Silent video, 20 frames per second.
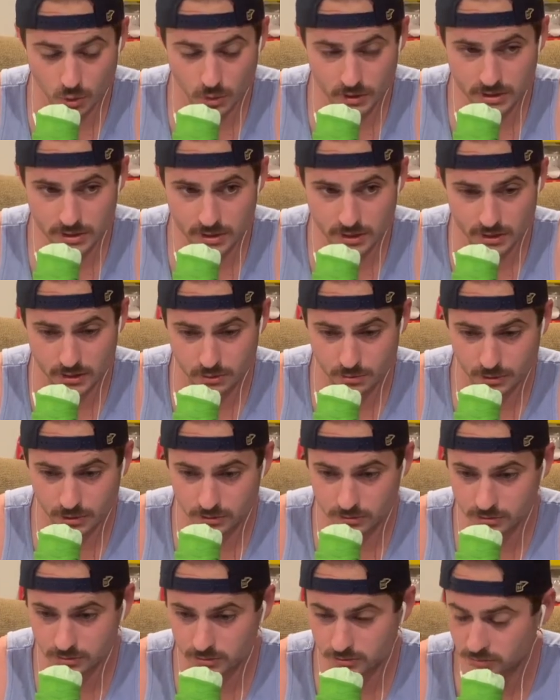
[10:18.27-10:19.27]
Giannis is 26,
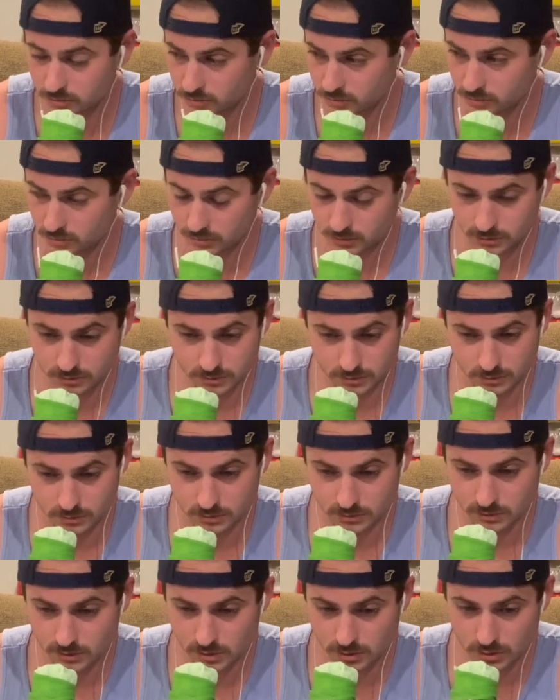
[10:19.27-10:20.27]
bro.
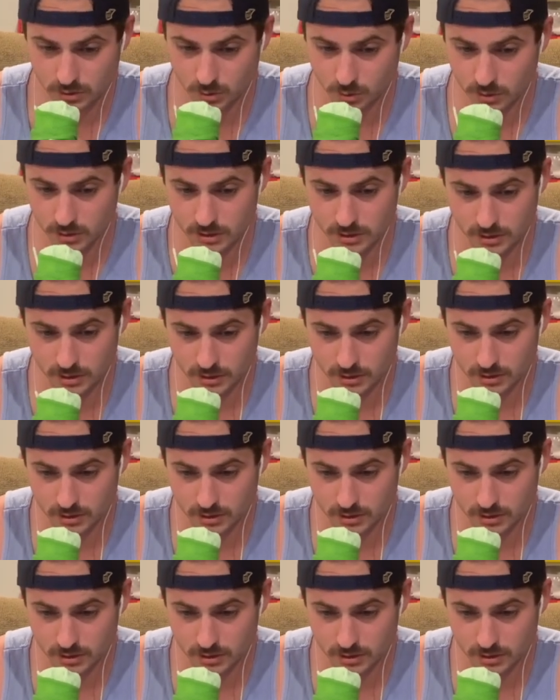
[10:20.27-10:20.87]
He's 26.